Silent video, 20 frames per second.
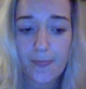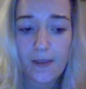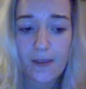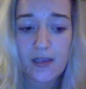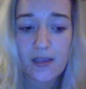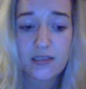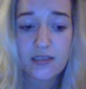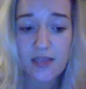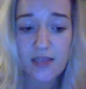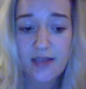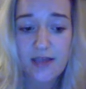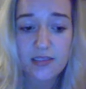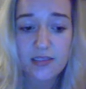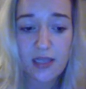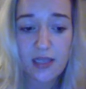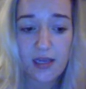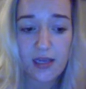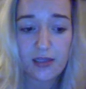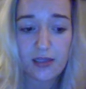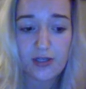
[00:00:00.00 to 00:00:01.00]
is less
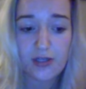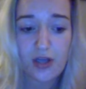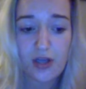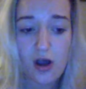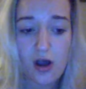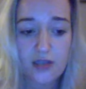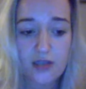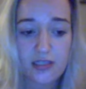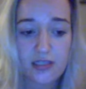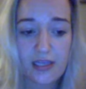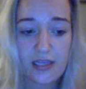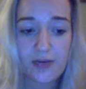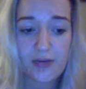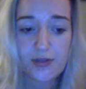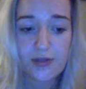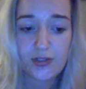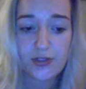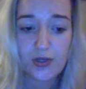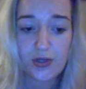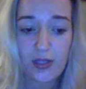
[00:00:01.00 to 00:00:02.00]
likely to cause
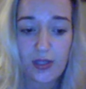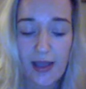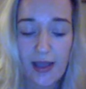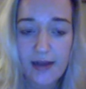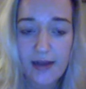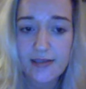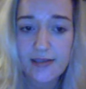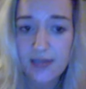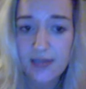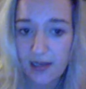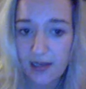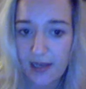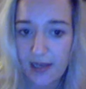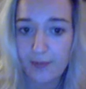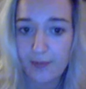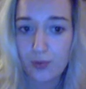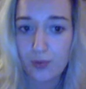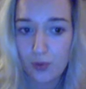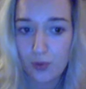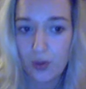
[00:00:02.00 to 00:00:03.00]
liquid to collect and
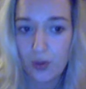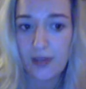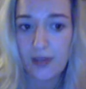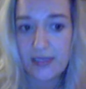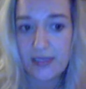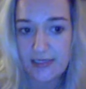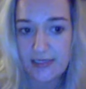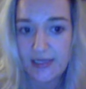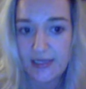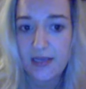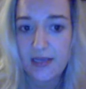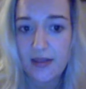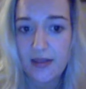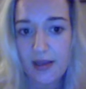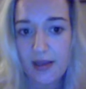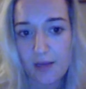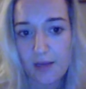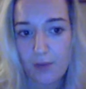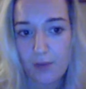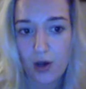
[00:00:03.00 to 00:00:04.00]
like pool on the teeth
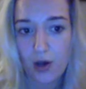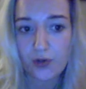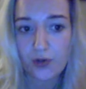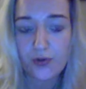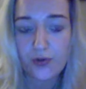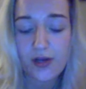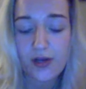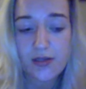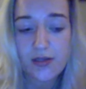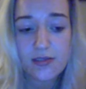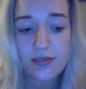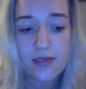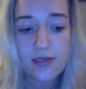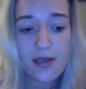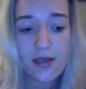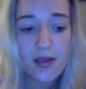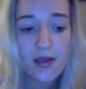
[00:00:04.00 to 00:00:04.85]
like a bottle does.